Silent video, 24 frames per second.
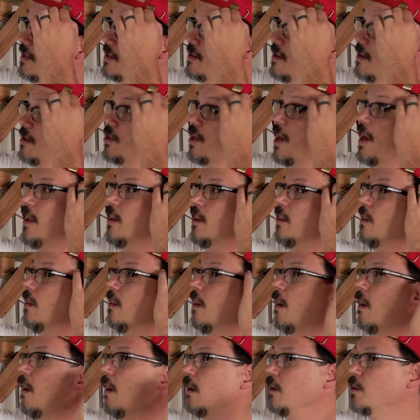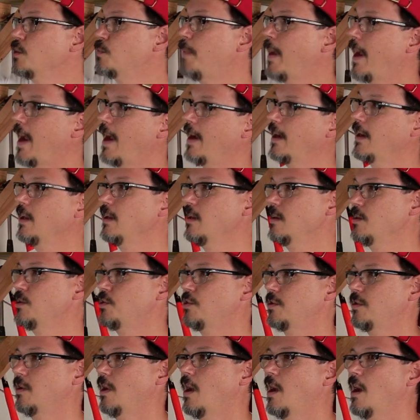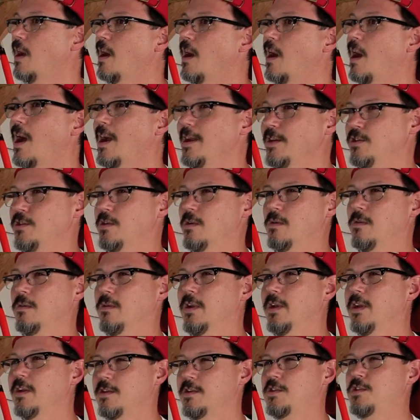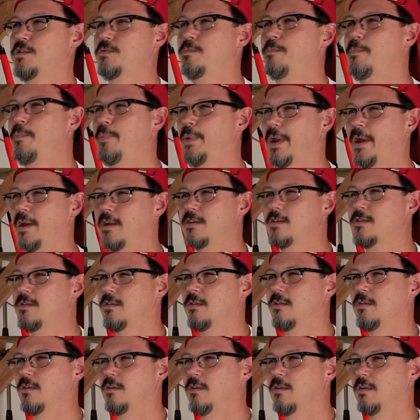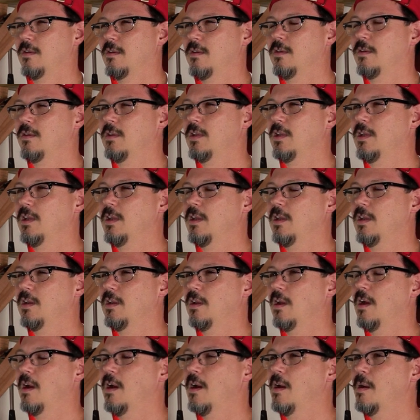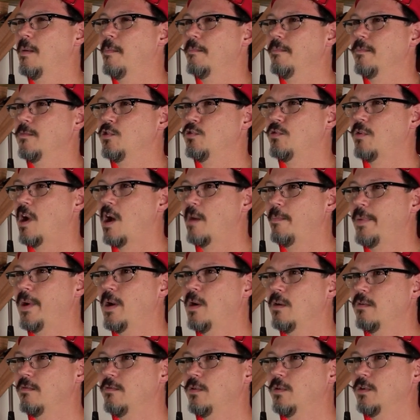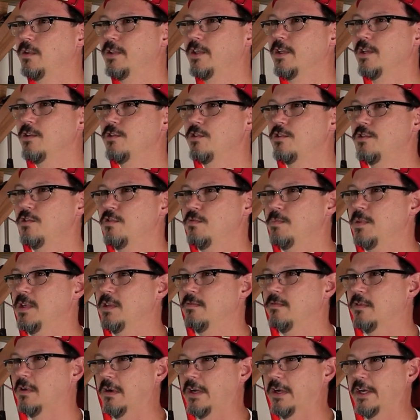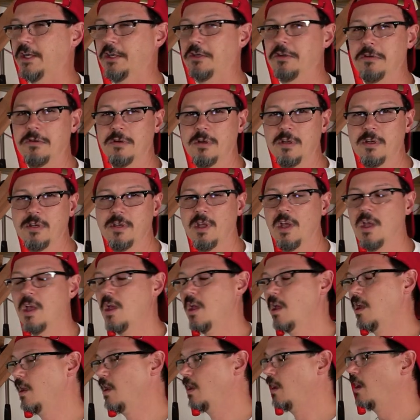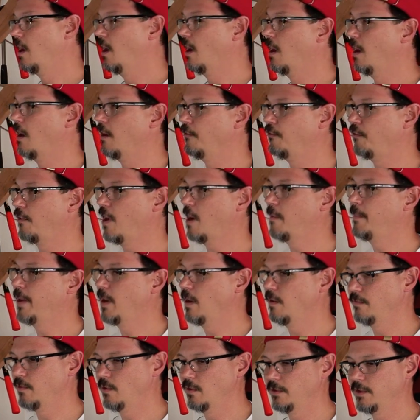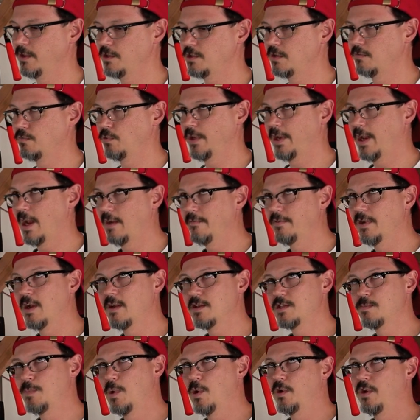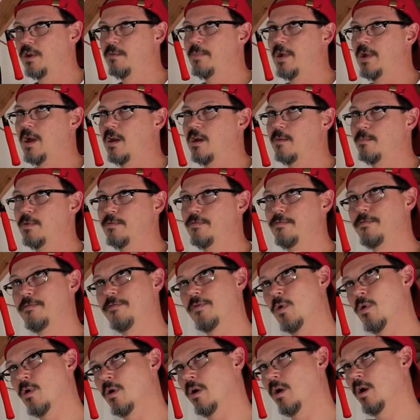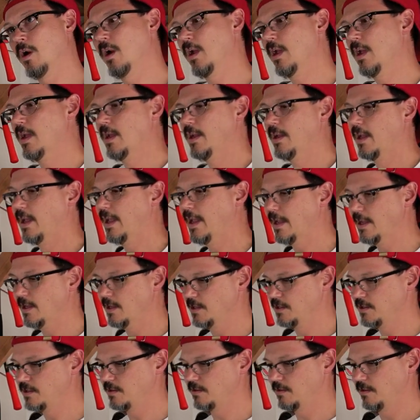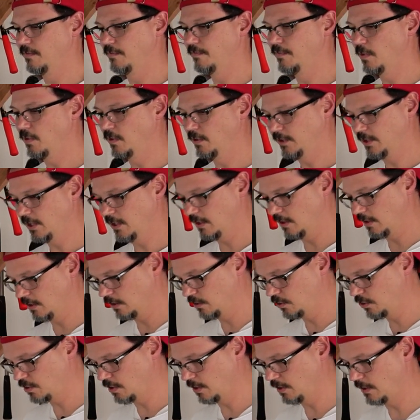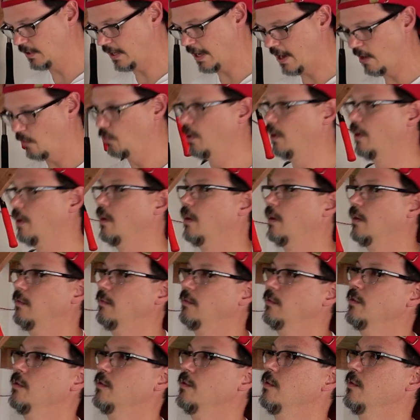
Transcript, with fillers: such a large package, uh, I don't expect the um, dropout voltage to be very good. Uh, dropout voltage, if we have not spoken about it before, is the voltage that will